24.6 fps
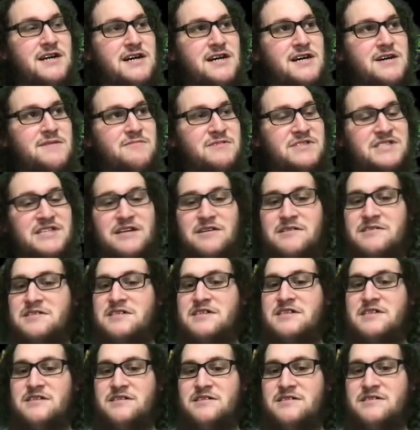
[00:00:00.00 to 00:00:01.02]

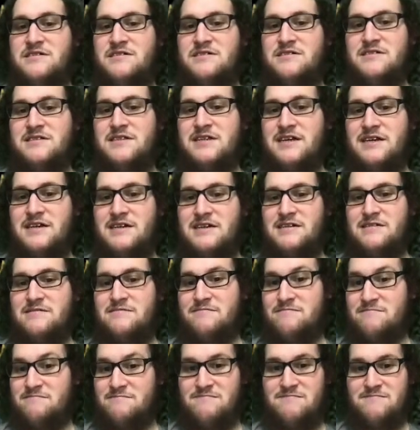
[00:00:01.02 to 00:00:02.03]
Celsius like
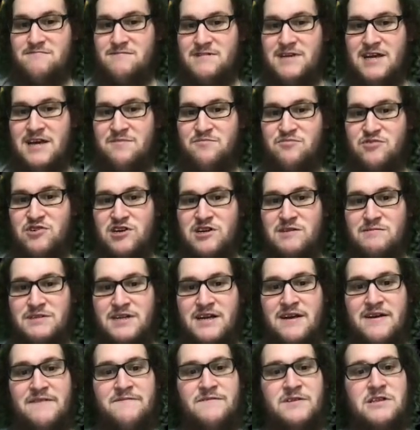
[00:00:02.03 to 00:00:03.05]
had problems.
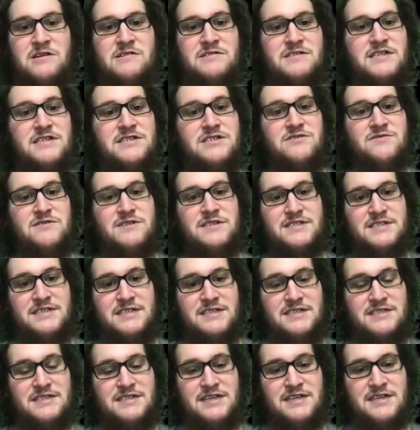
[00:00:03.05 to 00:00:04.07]
I haven't looked into it since then.